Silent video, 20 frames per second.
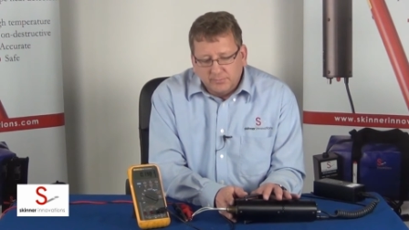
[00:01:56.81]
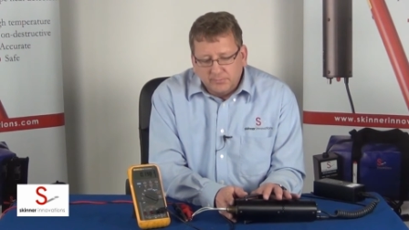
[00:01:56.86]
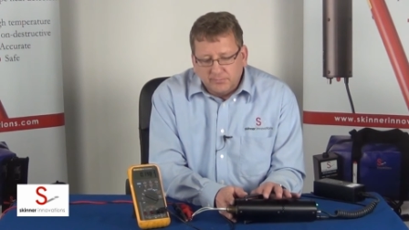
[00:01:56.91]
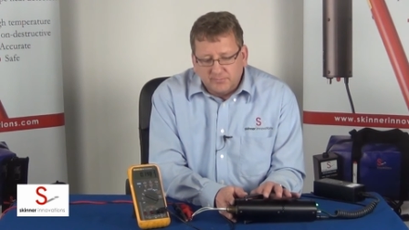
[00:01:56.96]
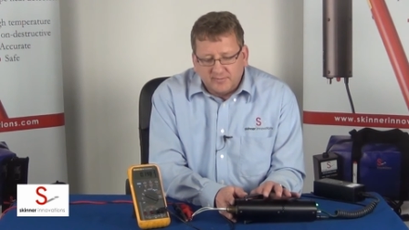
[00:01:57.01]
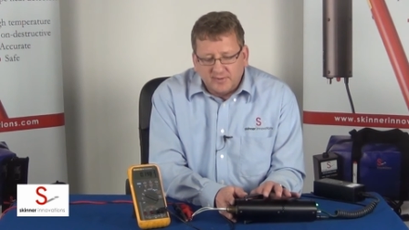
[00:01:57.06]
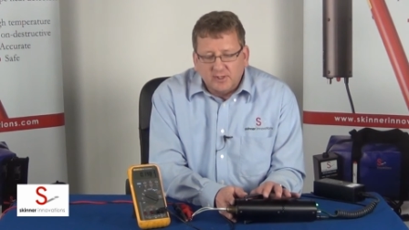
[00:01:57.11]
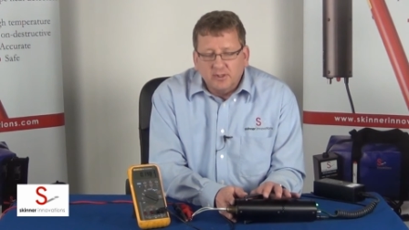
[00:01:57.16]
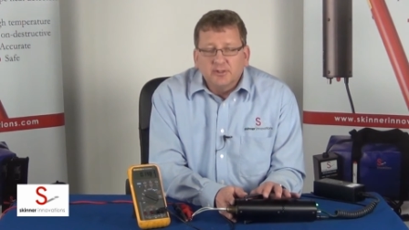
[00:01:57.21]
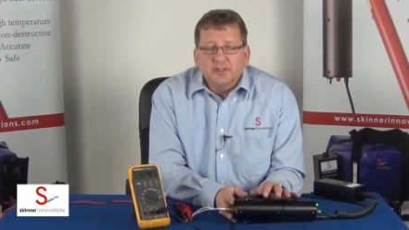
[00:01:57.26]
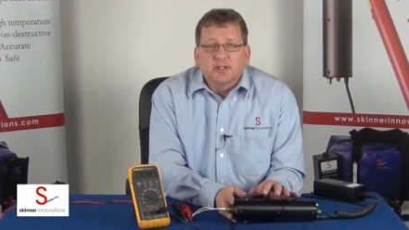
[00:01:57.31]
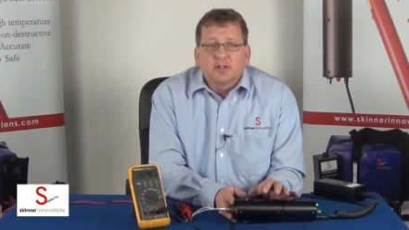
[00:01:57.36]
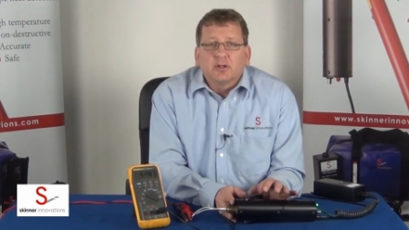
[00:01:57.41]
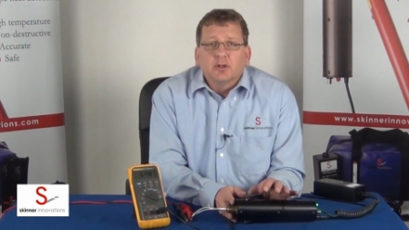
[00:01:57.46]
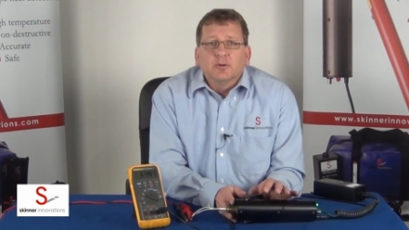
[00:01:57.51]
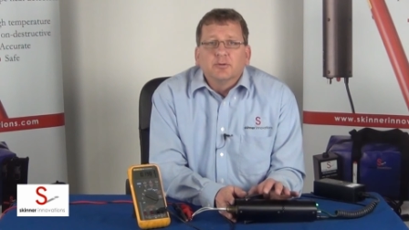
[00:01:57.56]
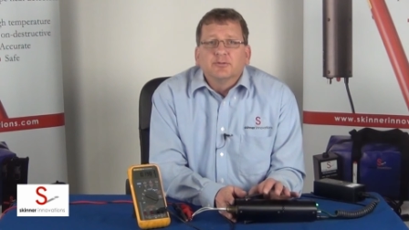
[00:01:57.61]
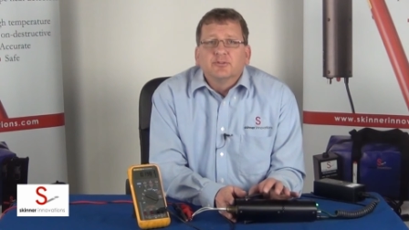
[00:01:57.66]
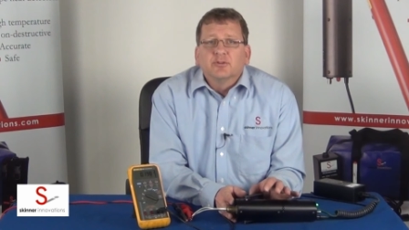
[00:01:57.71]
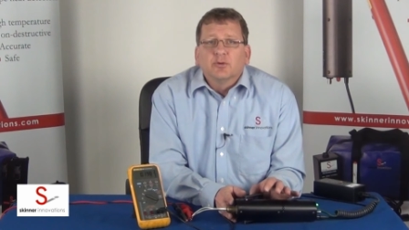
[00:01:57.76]
fairly
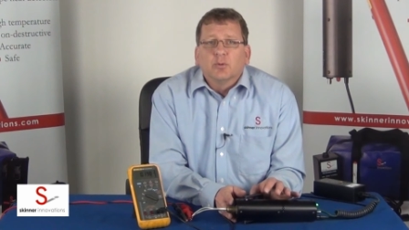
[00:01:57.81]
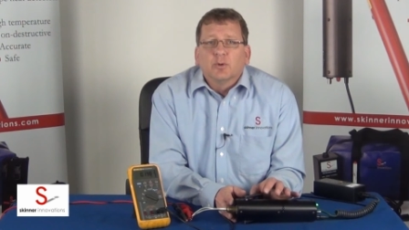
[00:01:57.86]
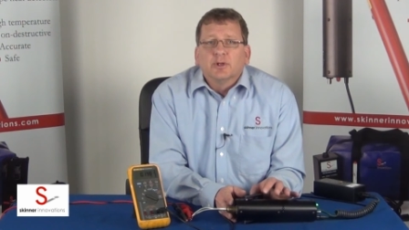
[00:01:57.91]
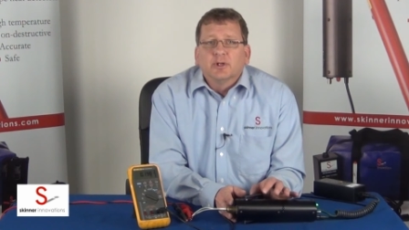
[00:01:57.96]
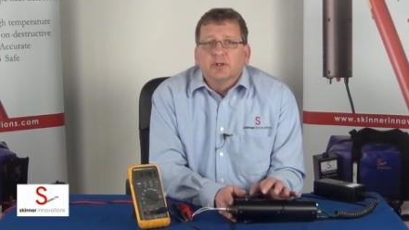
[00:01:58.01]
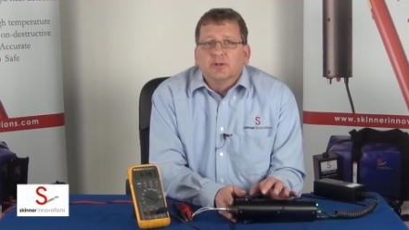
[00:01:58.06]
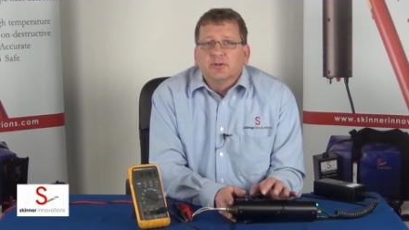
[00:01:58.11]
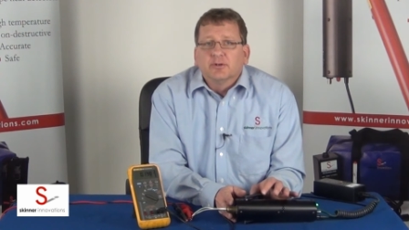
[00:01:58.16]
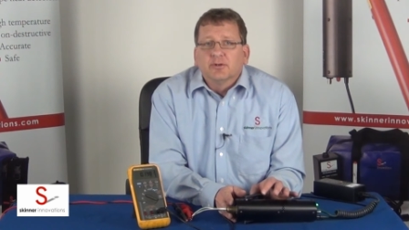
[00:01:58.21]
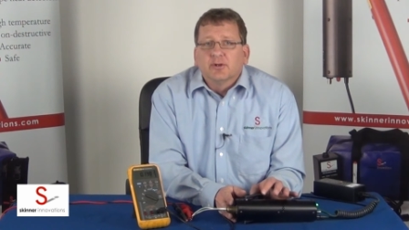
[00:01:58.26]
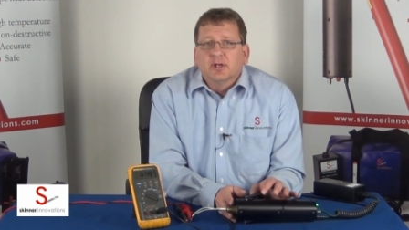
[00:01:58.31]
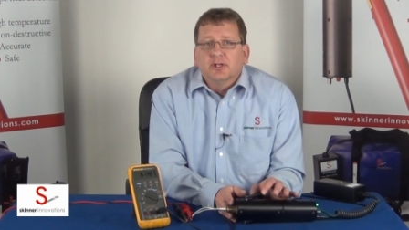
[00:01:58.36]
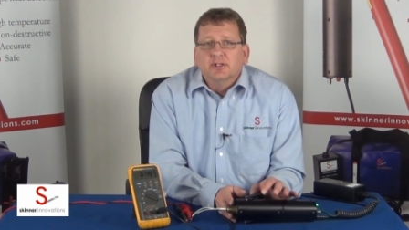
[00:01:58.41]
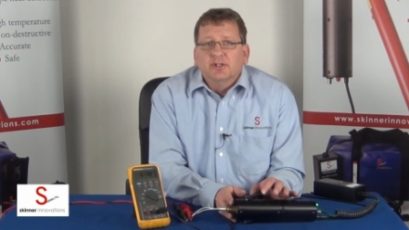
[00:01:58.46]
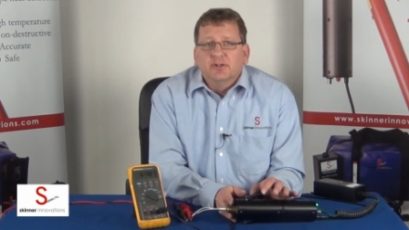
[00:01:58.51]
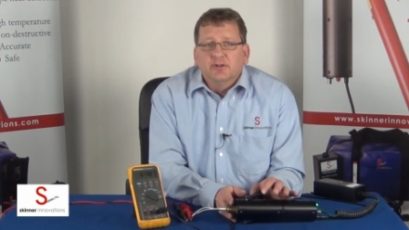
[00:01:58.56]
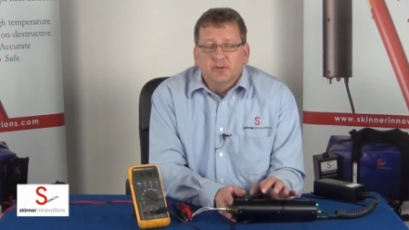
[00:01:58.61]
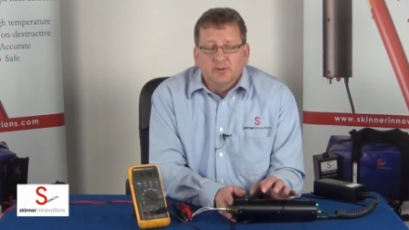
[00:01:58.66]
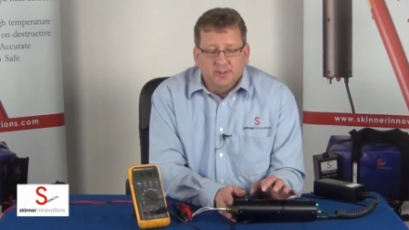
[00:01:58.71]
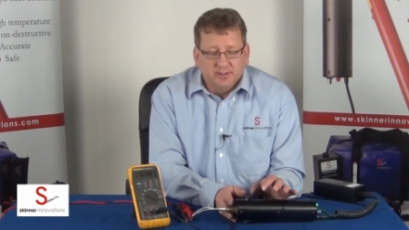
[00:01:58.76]
close to one hundred ninety
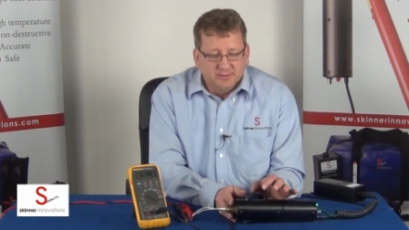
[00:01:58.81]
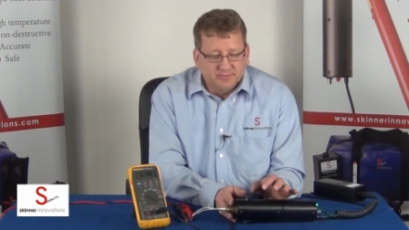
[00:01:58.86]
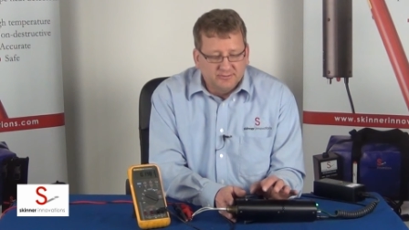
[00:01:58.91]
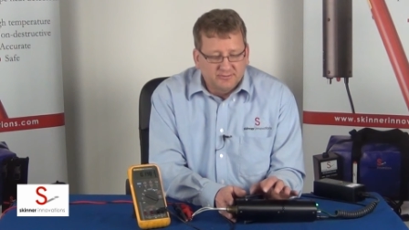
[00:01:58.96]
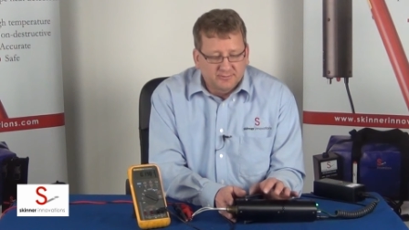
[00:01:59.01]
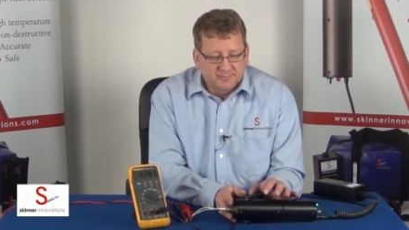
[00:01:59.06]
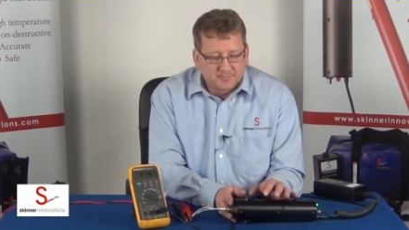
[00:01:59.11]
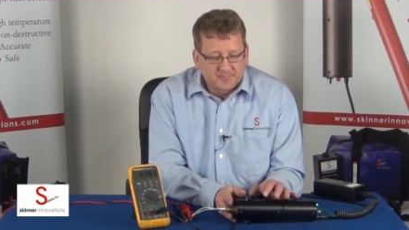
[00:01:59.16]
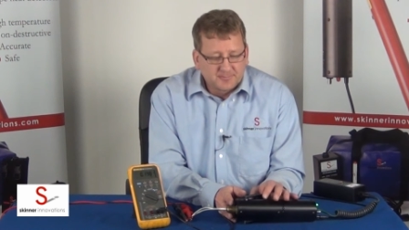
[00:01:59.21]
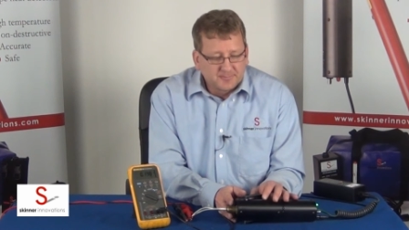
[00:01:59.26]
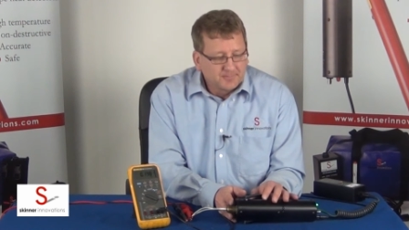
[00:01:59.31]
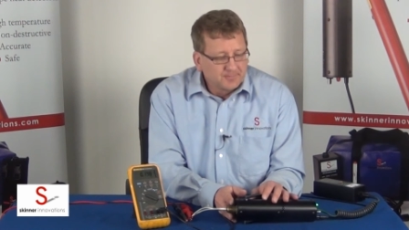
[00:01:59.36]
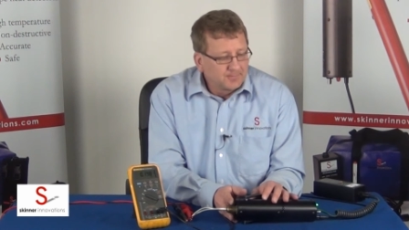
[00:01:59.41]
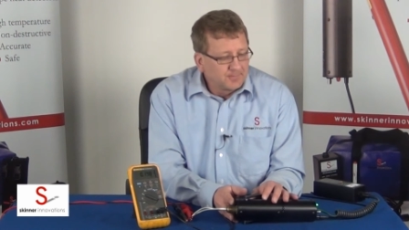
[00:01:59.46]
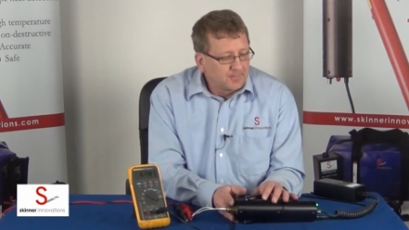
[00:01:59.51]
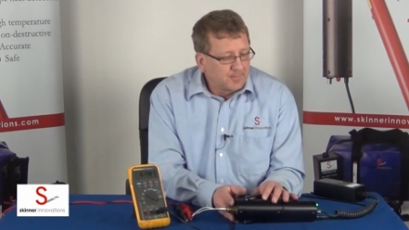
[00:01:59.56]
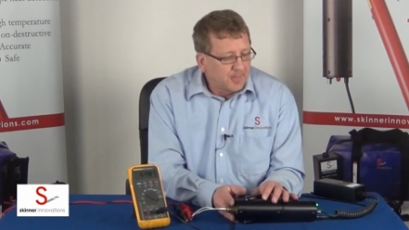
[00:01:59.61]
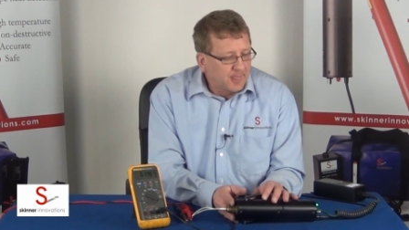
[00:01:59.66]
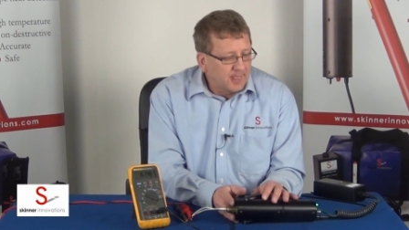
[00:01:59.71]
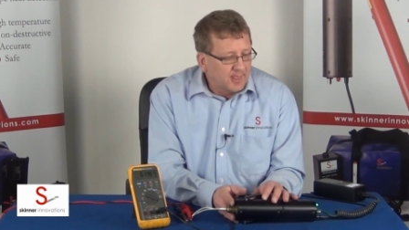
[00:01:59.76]
degrees.
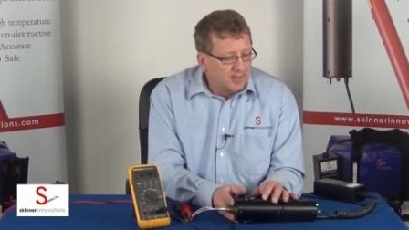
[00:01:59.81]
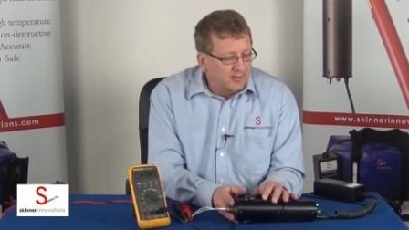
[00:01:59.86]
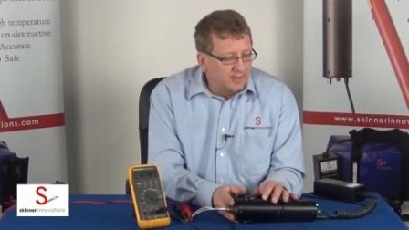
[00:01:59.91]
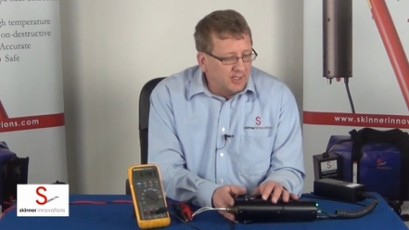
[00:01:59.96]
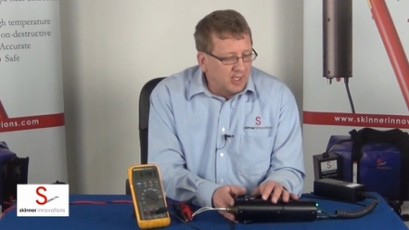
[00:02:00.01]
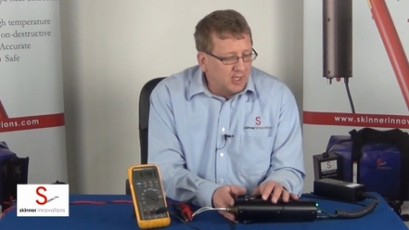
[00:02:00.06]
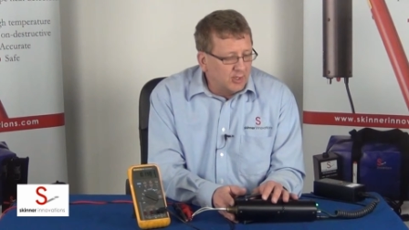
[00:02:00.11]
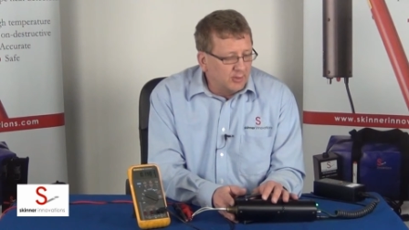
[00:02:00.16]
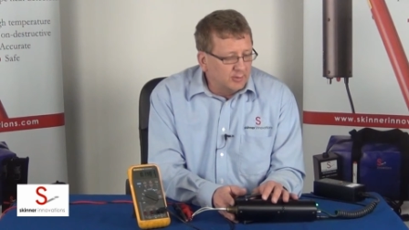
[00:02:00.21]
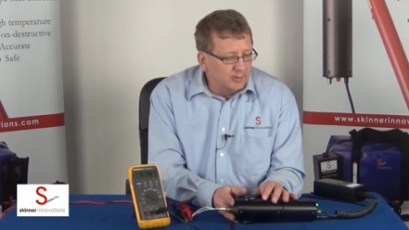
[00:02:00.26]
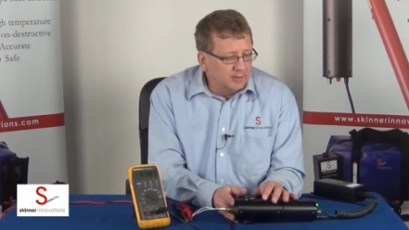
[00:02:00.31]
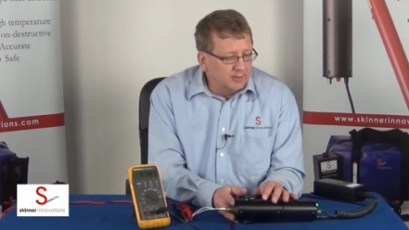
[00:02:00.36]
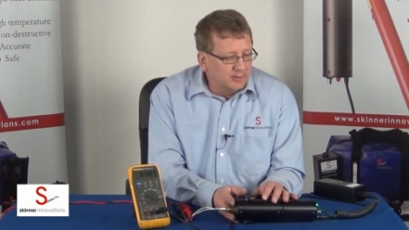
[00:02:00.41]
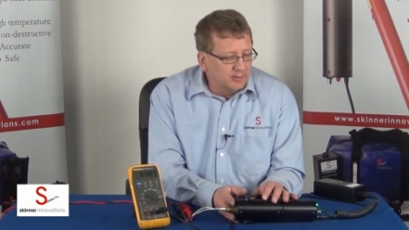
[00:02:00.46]
Now,